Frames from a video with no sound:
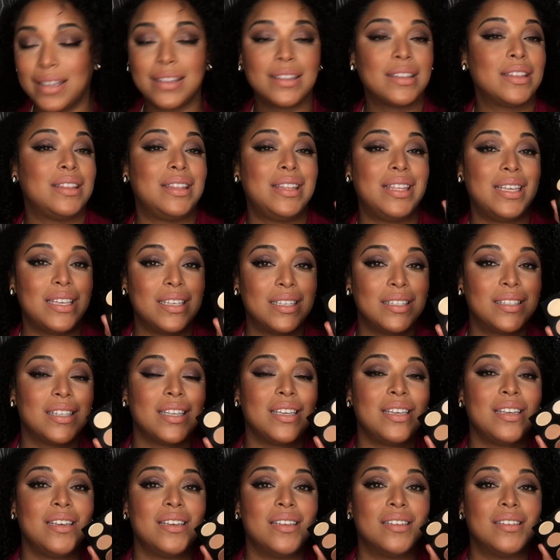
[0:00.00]
like this
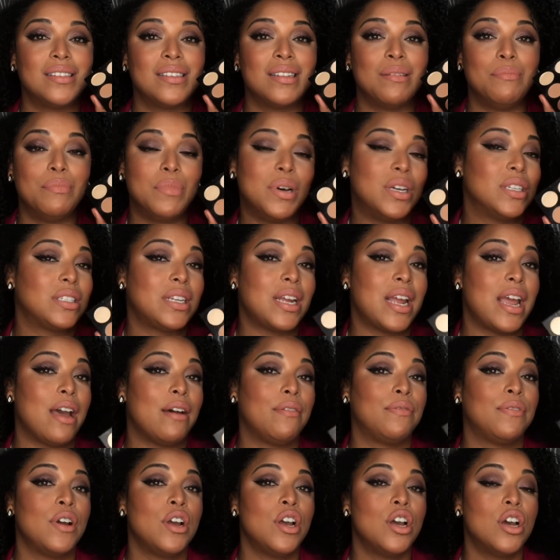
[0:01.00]
is the
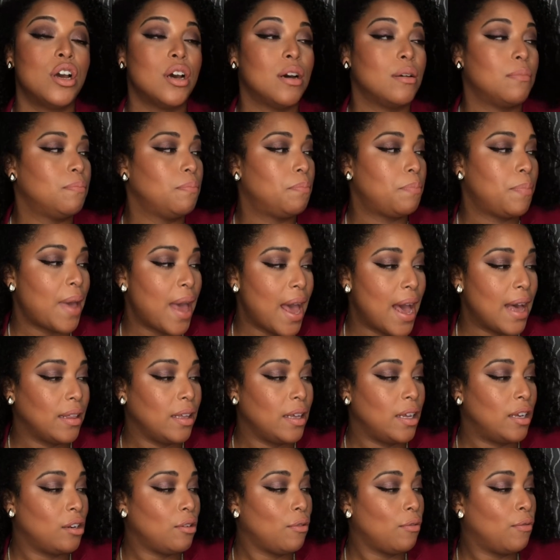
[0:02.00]
must-have
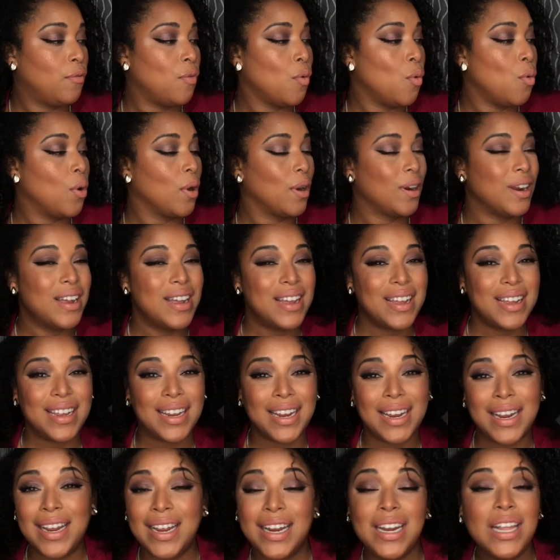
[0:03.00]
palette for
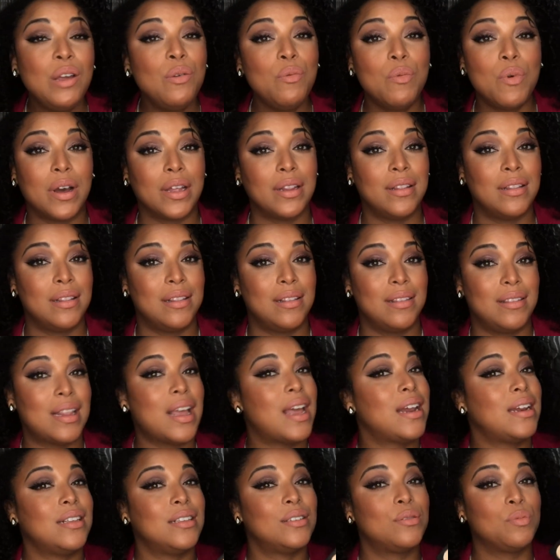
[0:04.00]
anyone
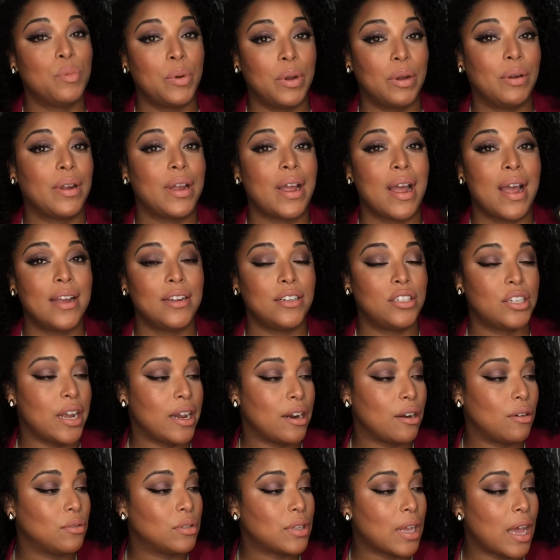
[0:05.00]
that is wearing
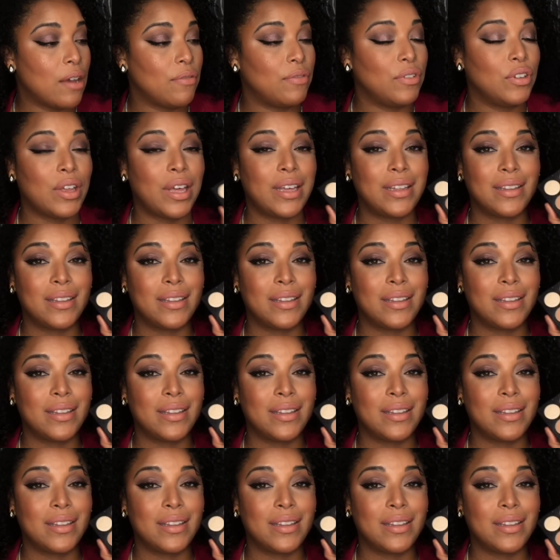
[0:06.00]
eyeshadows. I feel